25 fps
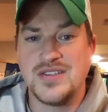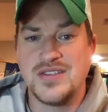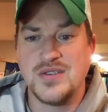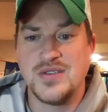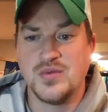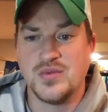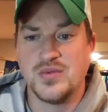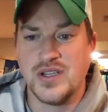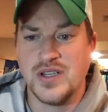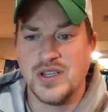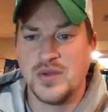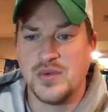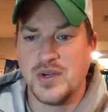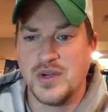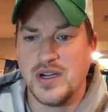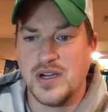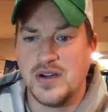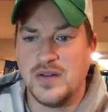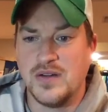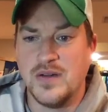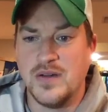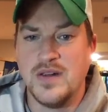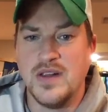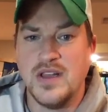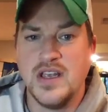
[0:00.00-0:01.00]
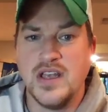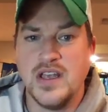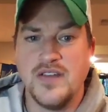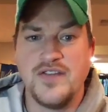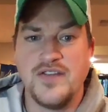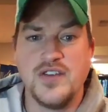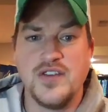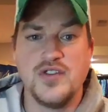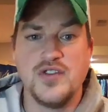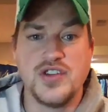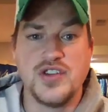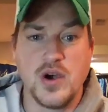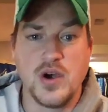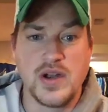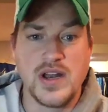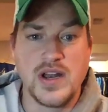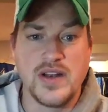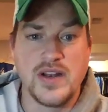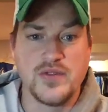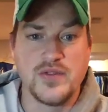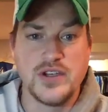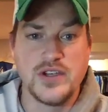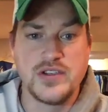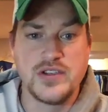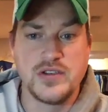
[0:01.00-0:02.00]
do really well. If you don't
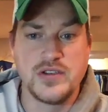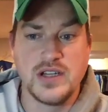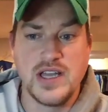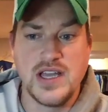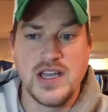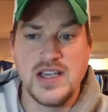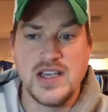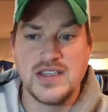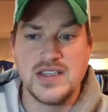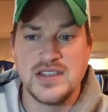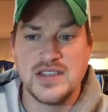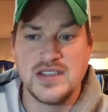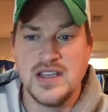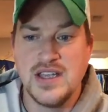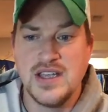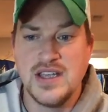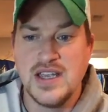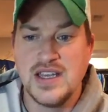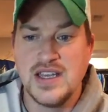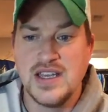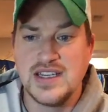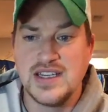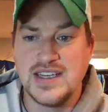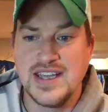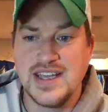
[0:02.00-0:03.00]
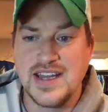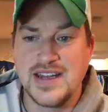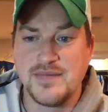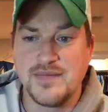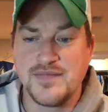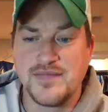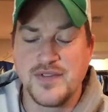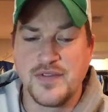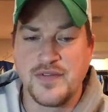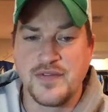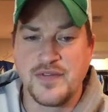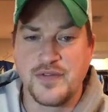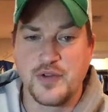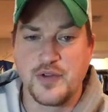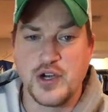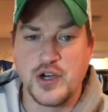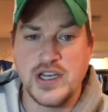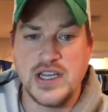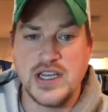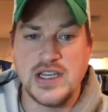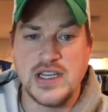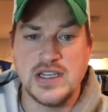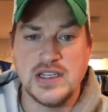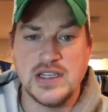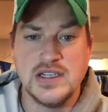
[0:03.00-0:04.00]
have regional A's, get them for
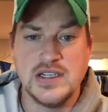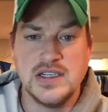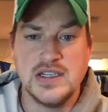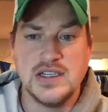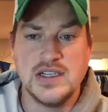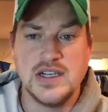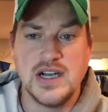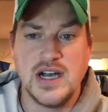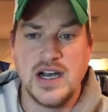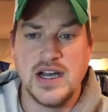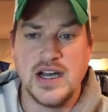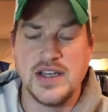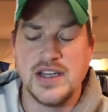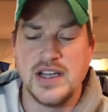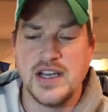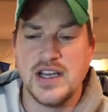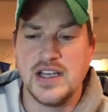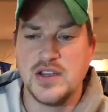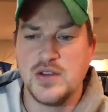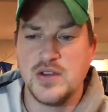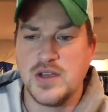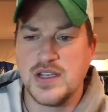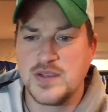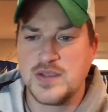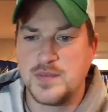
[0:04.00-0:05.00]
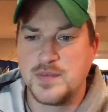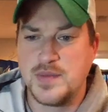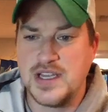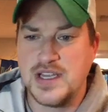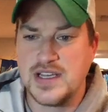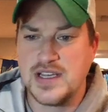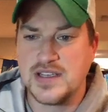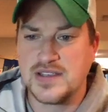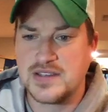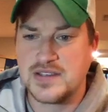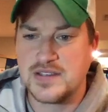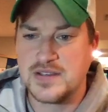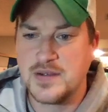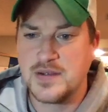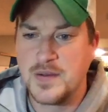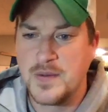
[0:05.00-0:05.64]
free on uh, U S P S.